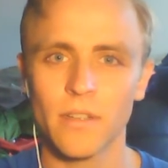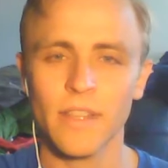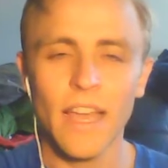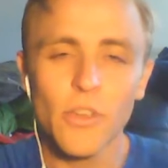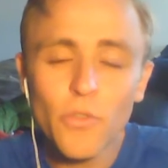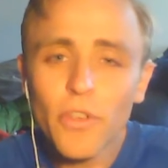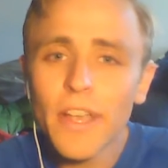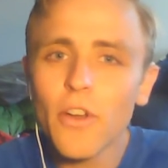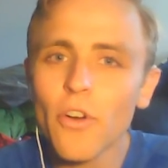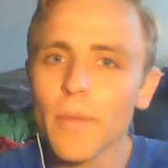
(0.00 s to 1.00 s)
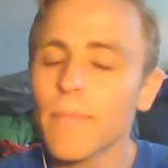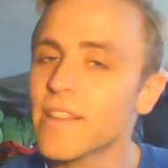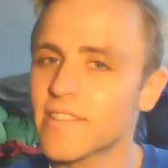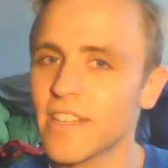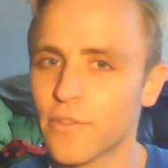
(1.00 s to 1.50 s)
Yeah, UCLA had already
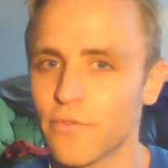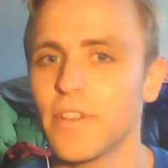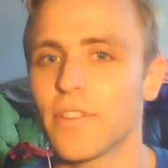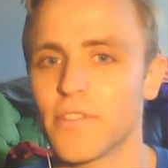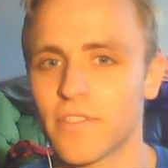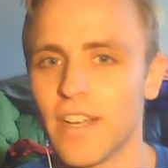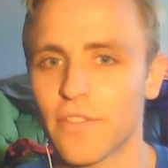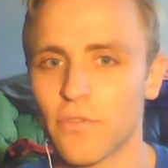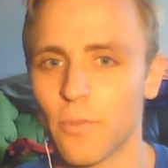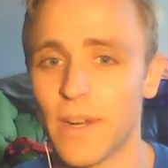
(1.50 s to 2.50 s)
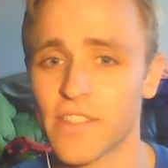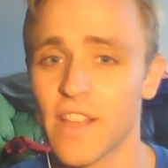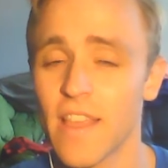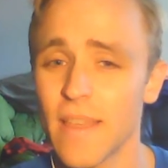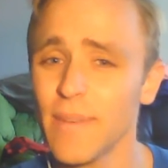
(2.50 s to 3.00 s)
missed 6 free throws in the last 4 minutes.
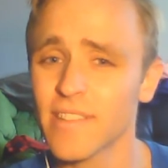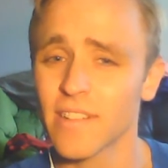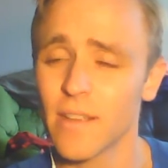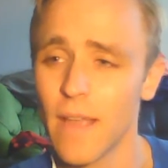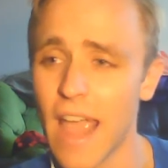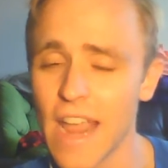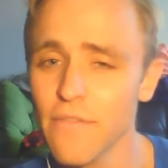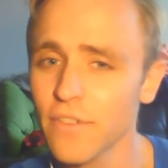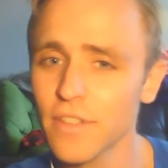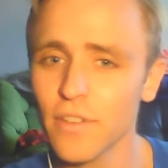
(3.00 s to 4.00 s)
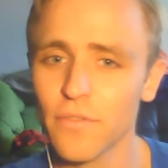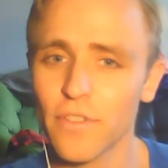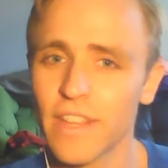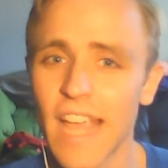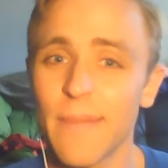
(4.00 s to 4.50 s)
They missed 8 free throws
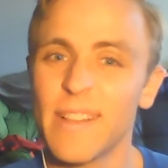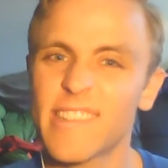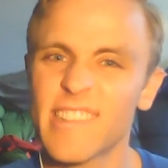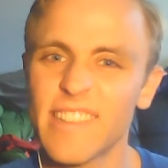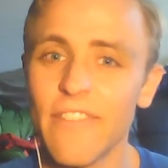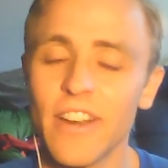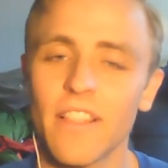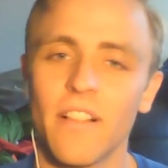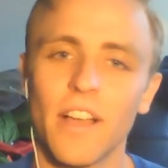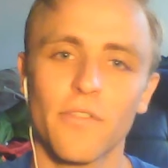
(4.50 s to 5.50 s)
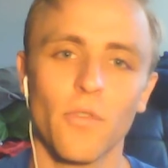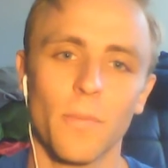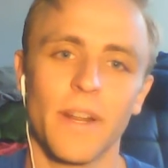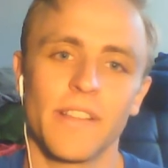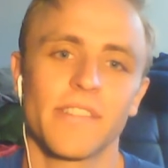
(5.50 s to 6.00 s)
for the game and 7 in the last 4
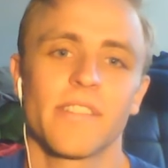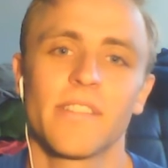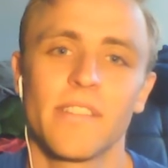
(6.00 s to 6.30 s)
minutes.